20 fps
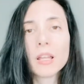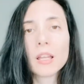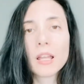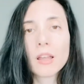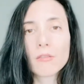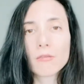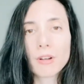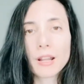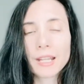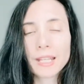
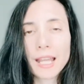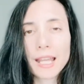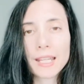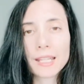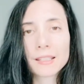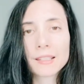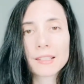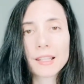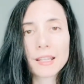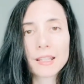Right? And
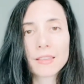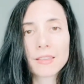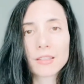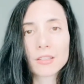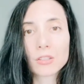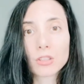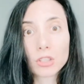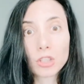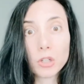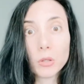it's like
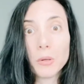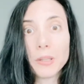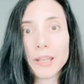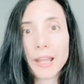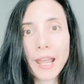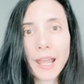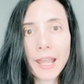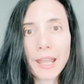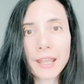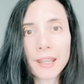this
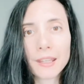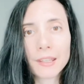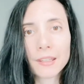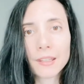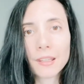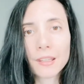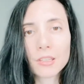Q&A,